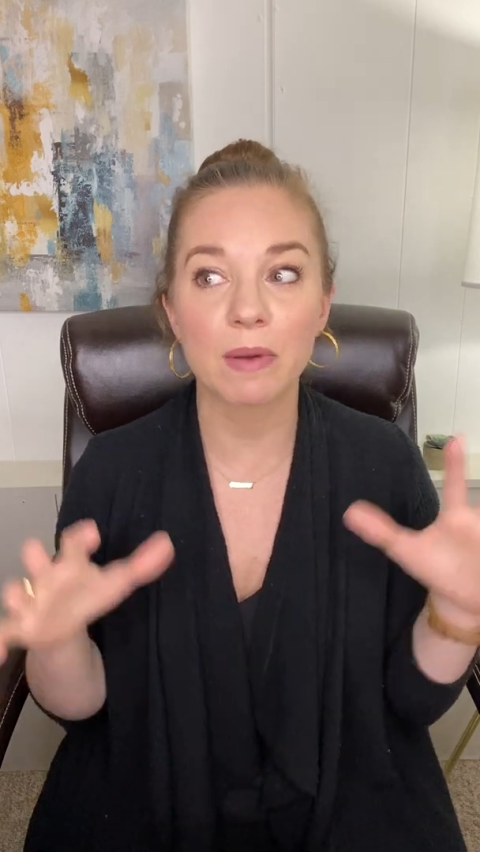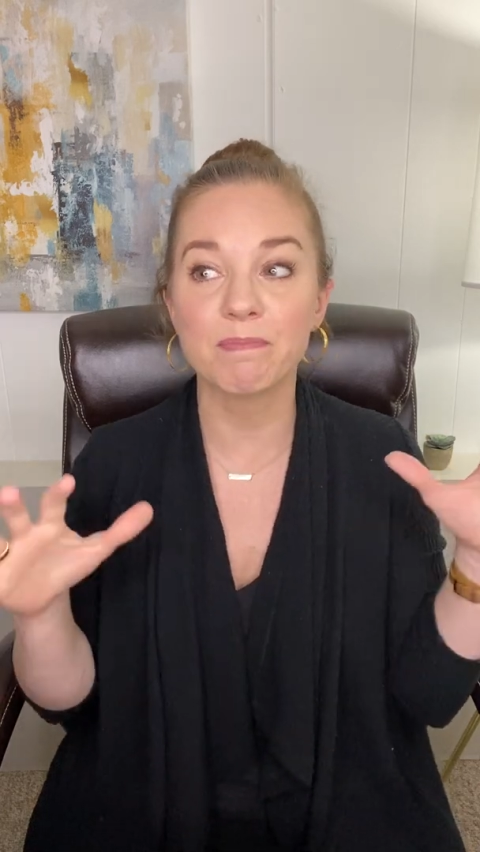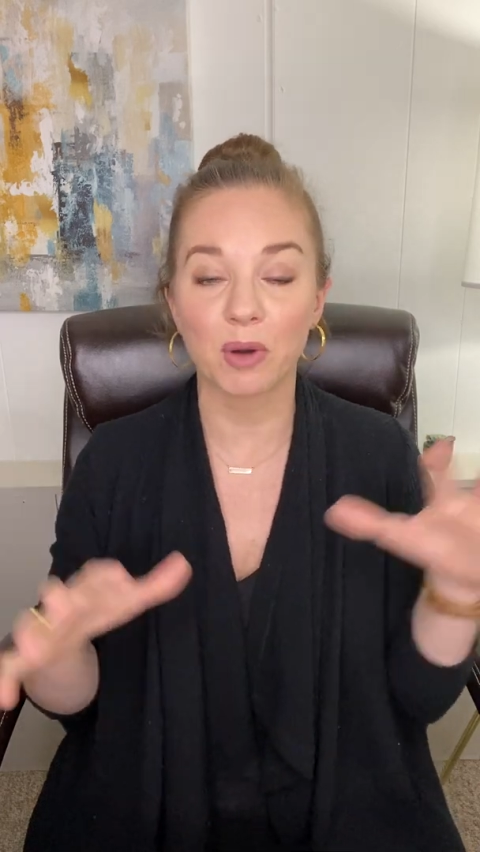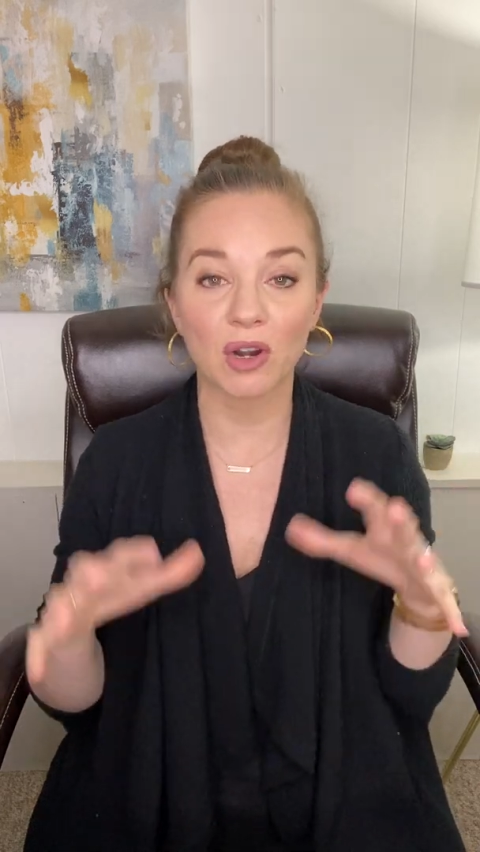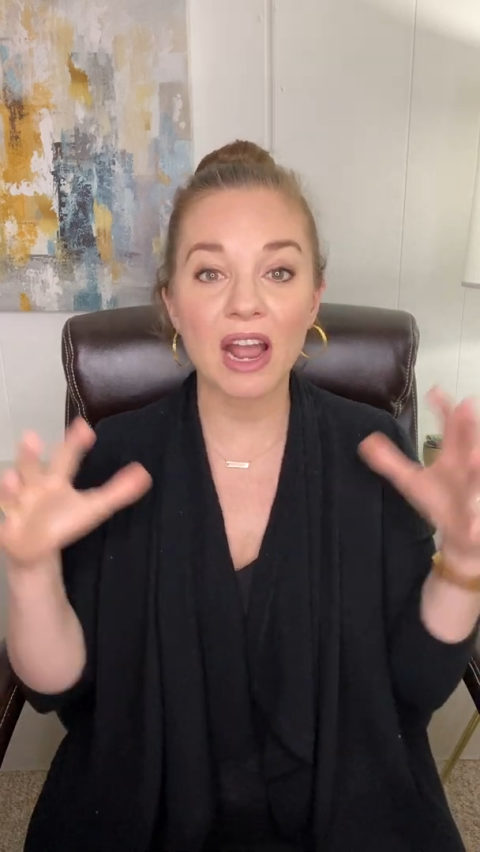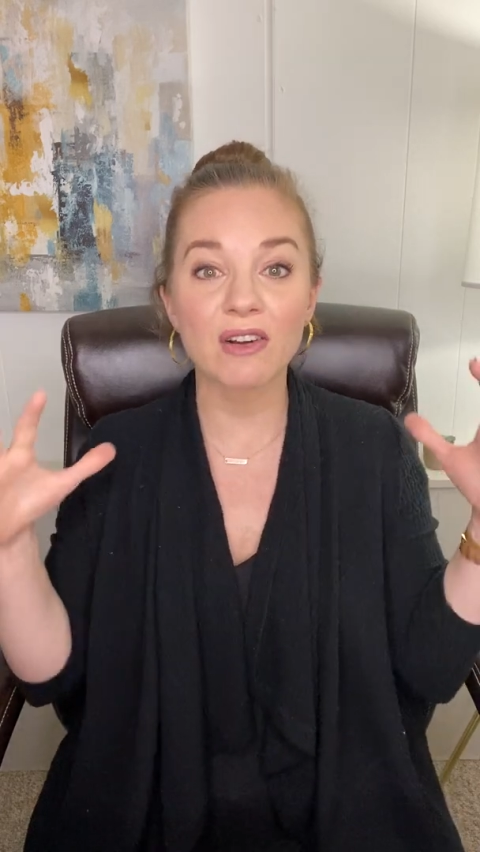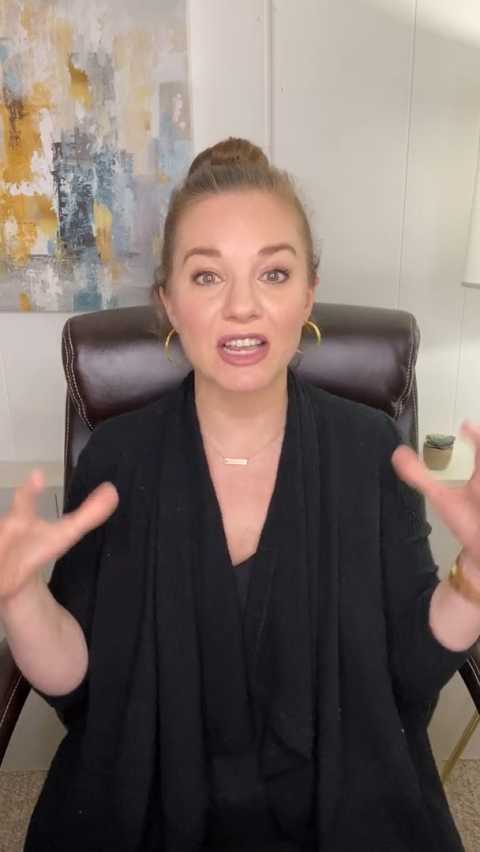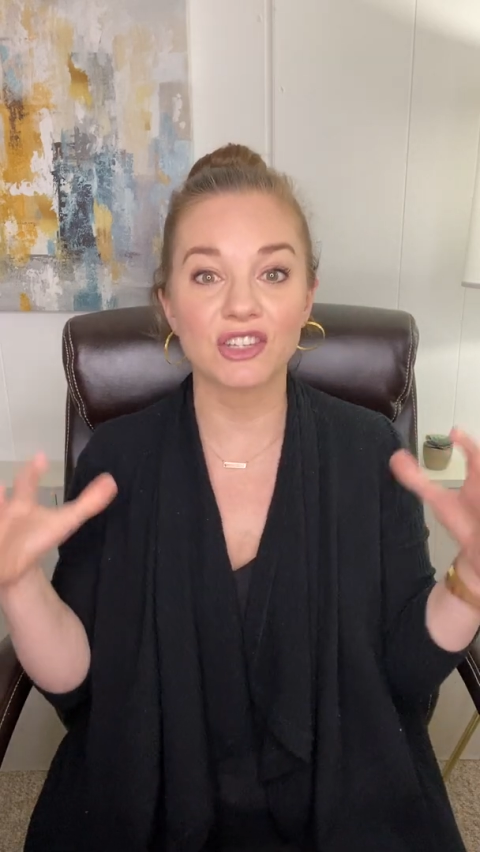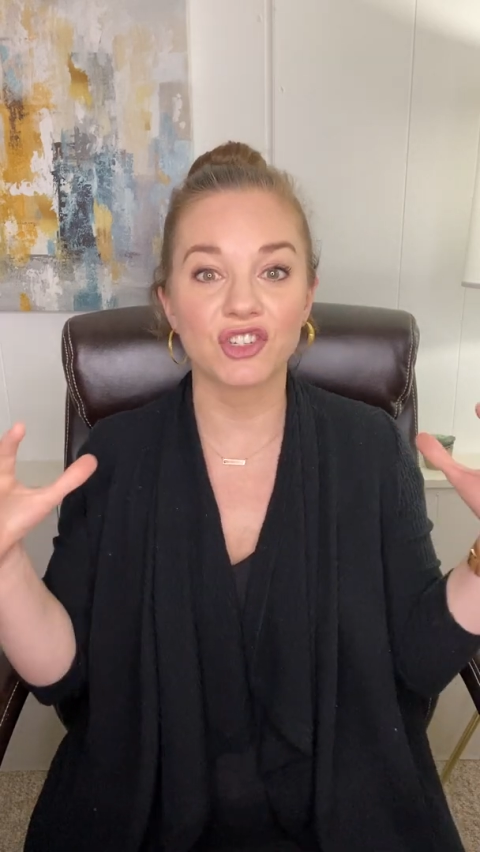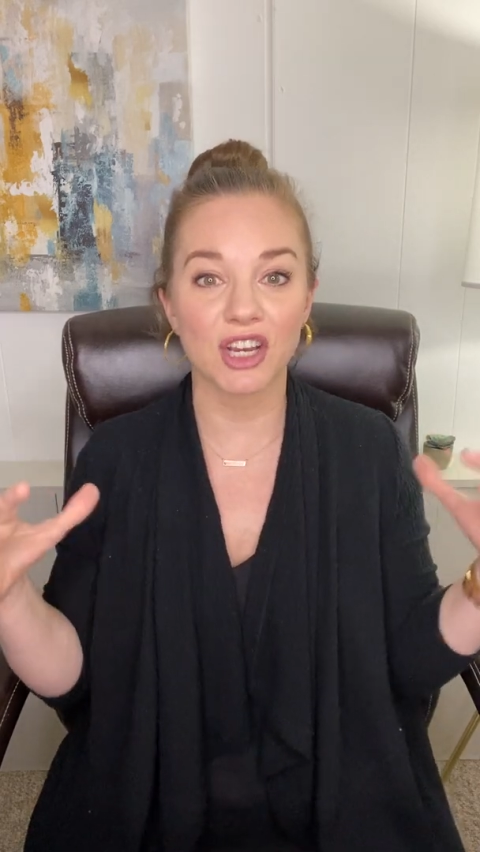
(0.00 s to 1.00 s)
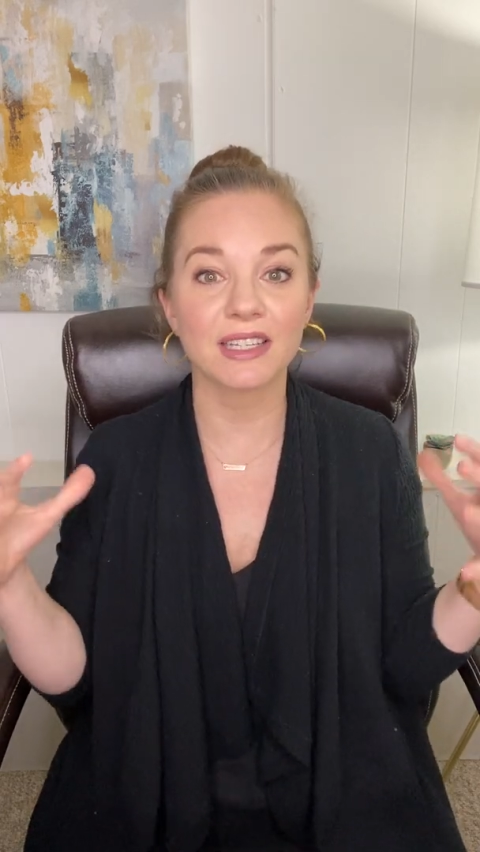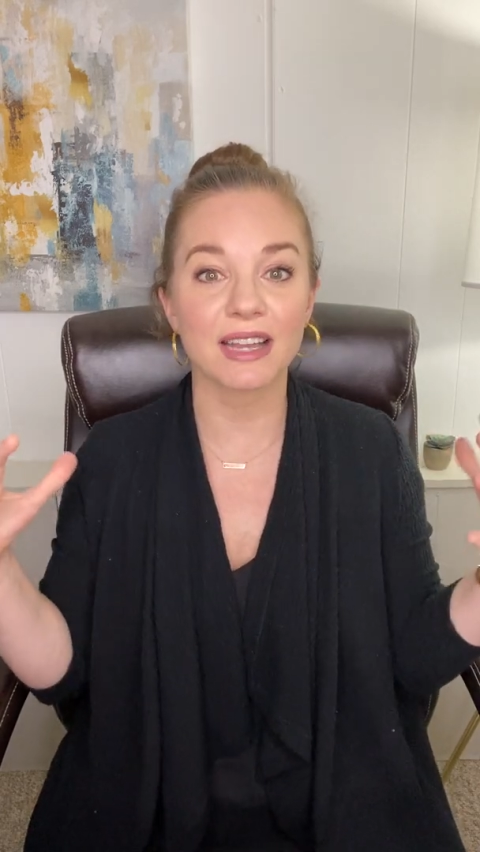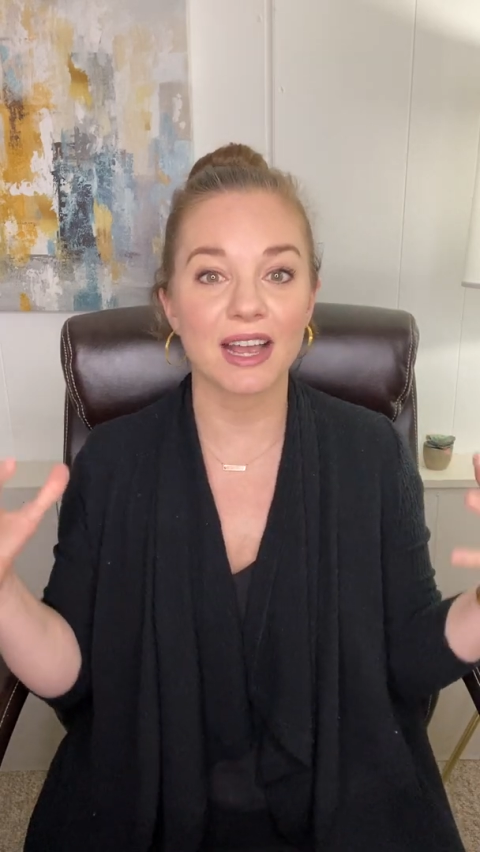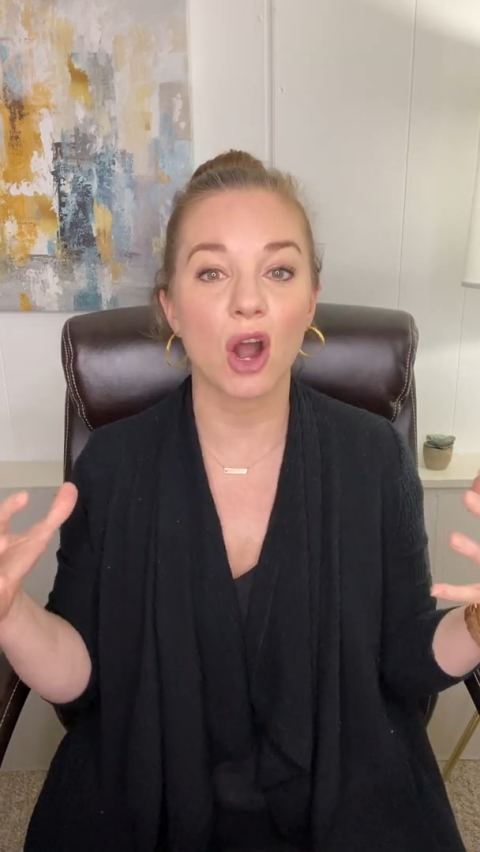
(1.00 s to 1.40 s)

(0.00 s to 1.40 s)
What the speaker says: When burnout is just